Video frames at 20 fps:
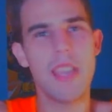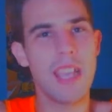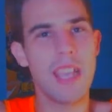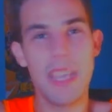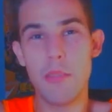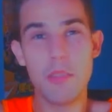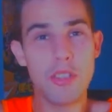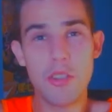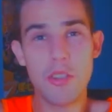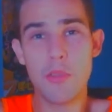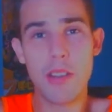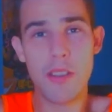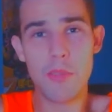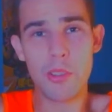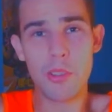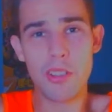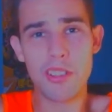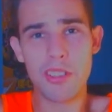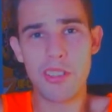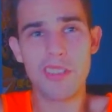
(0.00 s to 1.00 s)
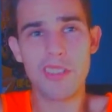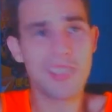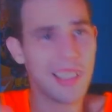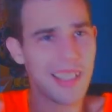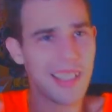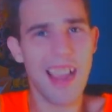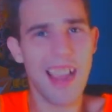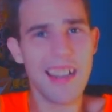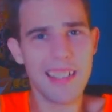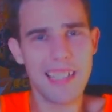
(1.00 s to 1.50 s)
he would do whatever it took to
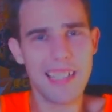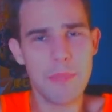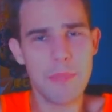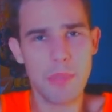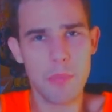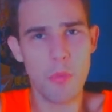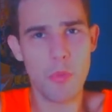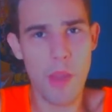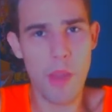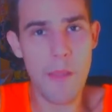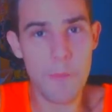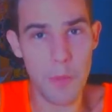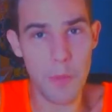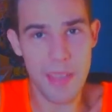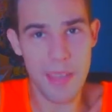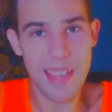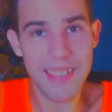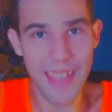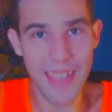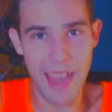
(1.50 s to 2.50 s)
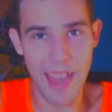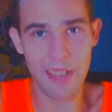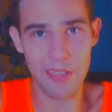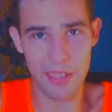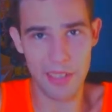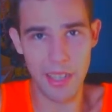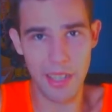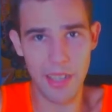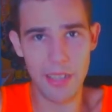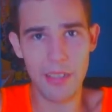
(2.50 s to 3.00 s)
kind of keep them away from his
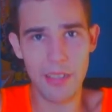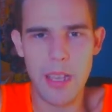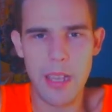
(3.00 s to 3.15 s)
area.